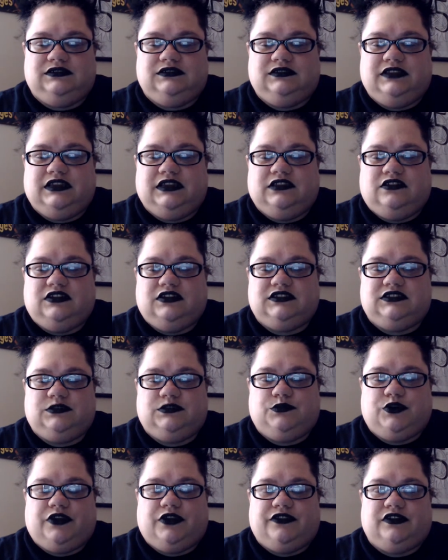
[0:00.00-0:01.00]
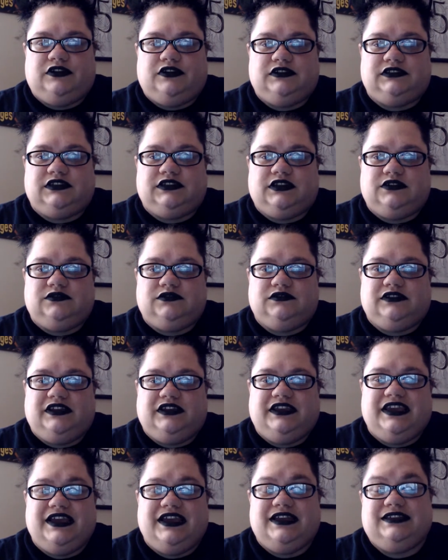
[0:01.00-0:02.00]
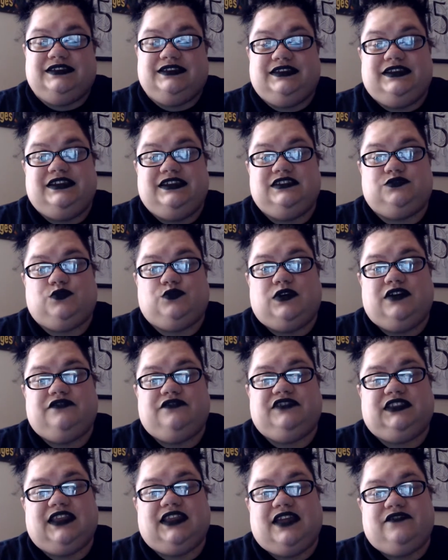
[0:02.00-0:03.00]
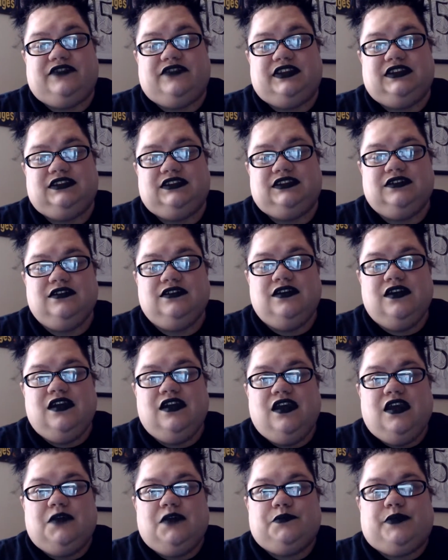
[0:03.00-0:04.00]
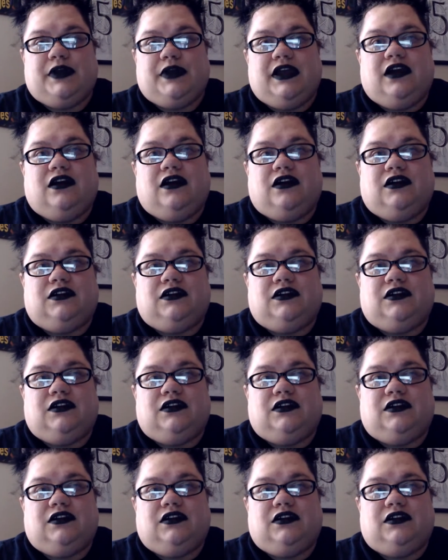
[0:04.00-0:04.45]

they lost a brother, so he's one of 11, but